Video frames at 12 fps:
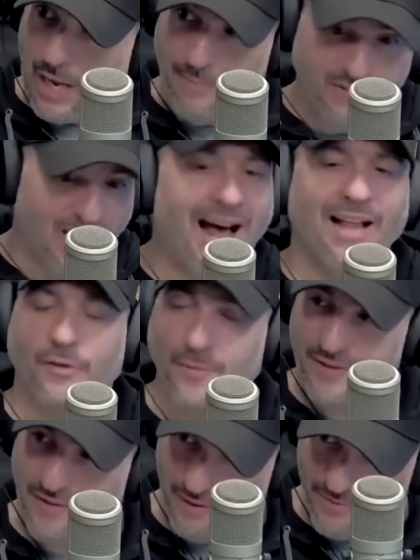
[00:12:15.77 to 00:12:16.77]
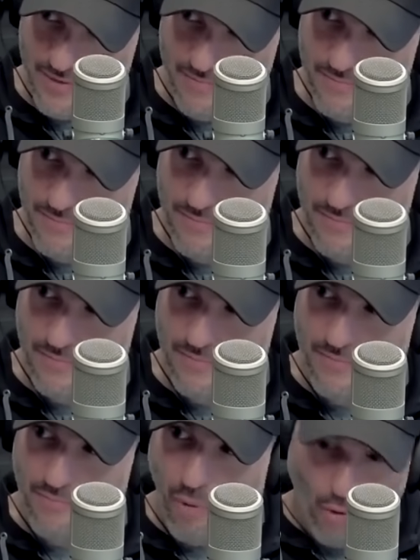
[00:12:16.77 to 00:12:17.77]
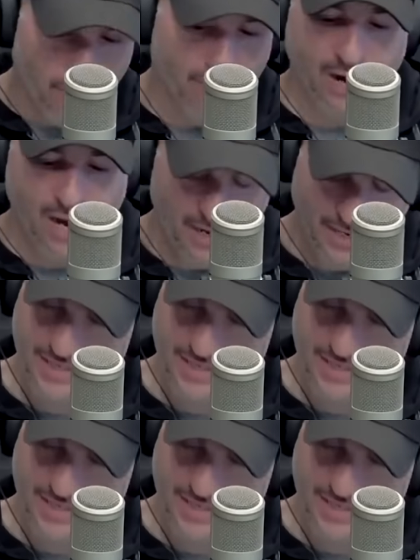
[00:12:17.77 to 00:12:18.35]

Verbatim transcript: I'm tolerant of it, bordering on